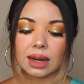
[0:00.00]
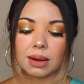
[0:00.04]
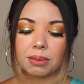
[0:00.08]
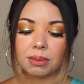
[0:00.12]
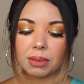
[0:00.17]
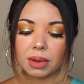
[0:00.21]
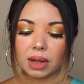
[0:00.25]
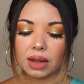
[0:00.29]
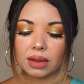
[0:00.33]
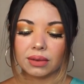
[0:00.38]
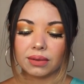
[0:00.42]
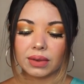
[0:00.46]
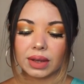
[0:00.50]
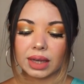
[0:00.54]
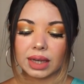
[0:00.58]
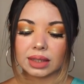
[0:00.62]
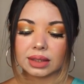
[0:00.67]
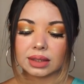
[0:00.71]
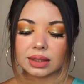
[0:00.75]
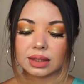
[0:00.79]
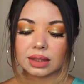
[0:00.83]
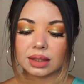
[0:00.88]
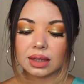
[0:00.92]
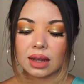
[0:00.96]
and
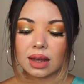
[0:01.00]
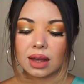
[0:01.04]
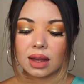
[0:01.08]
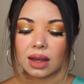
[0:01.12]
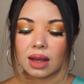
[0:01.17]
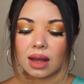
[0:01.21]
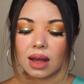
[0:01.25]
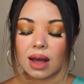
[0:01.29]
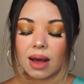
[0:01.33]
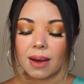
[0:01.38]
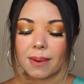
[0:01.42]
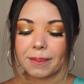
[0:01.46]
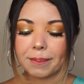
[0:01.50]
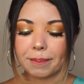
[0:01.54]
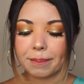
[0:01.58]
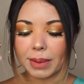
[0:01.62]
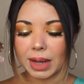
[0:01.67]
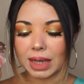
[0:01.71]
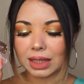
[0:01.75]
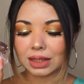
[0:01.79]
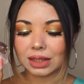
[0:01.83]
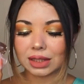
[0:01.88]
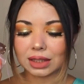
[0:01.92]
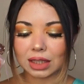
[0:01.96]
velvet
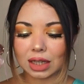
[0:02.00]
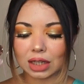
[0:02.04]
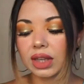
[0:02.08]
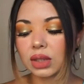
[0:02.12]
musk.